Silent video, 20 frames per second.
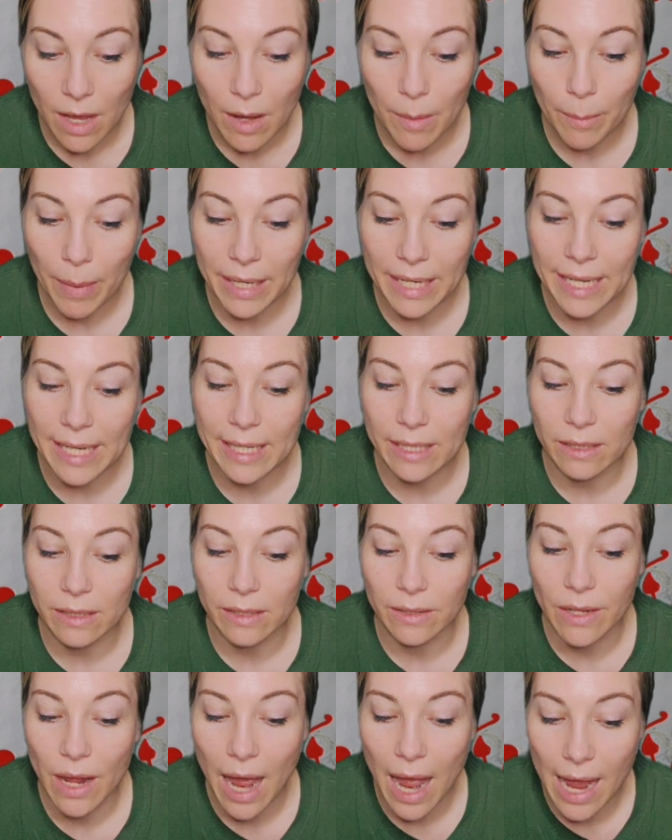"But he
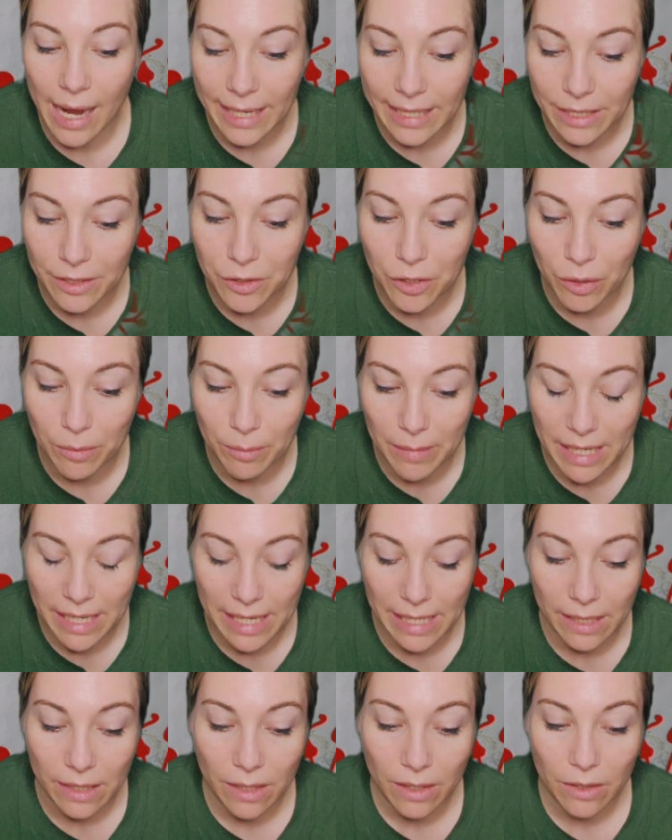lied to
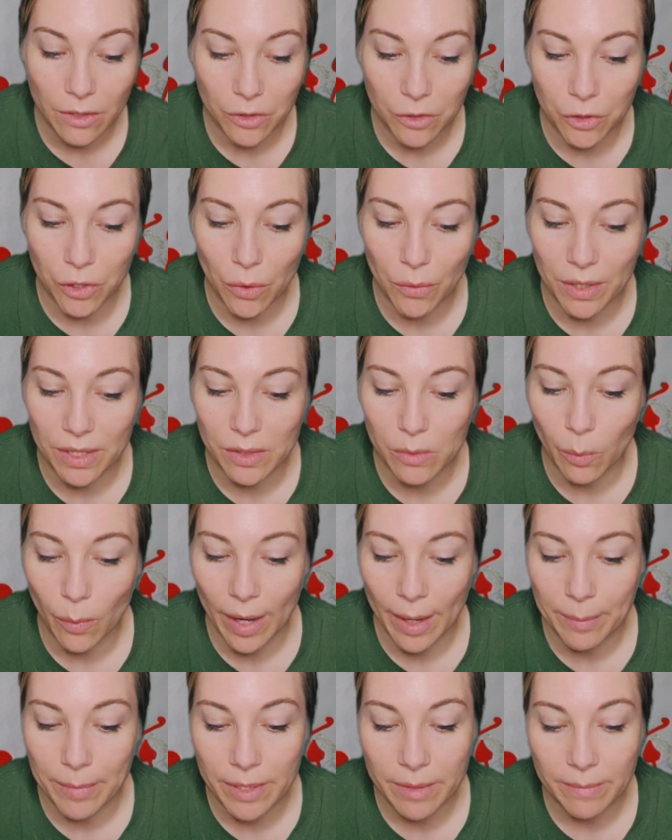me," Jonas
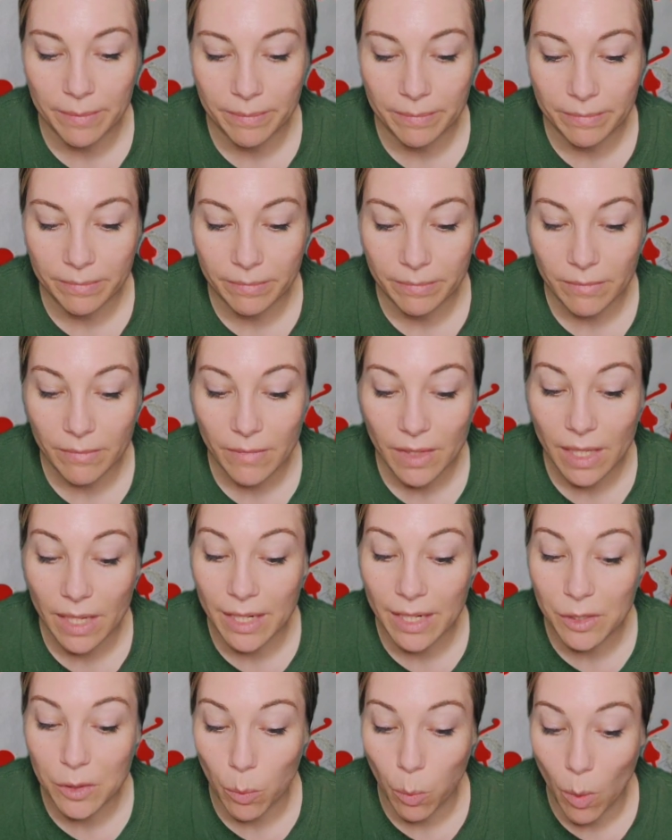wept.
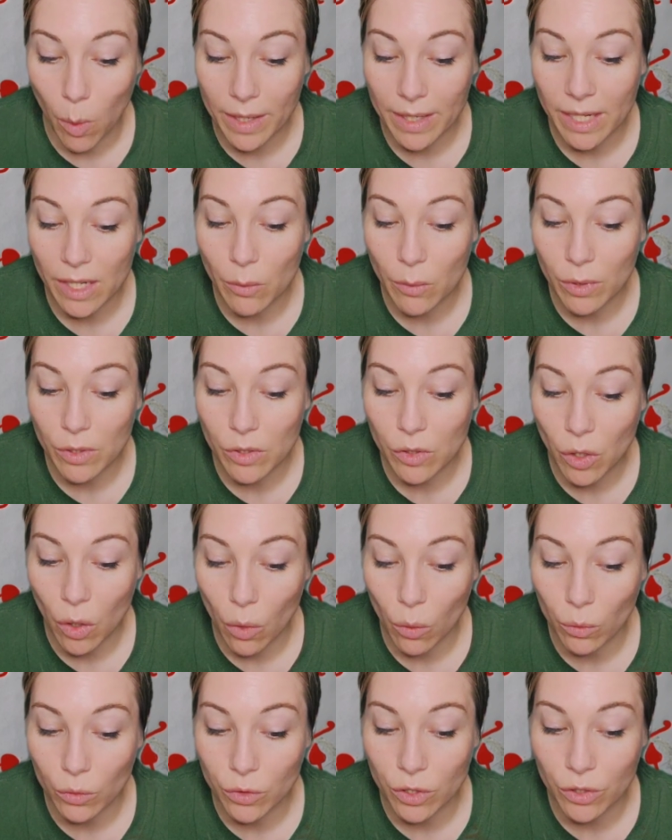"It's what he was
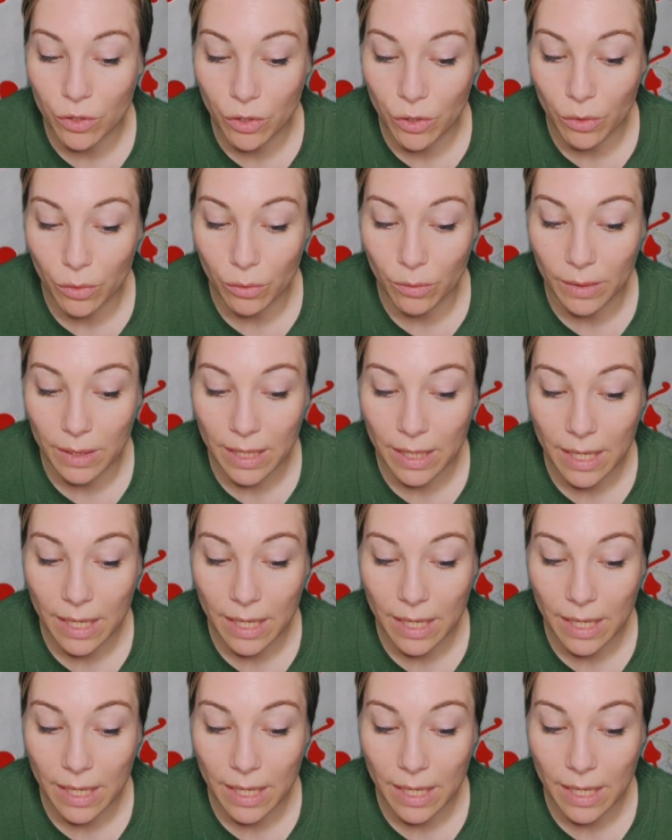told to do,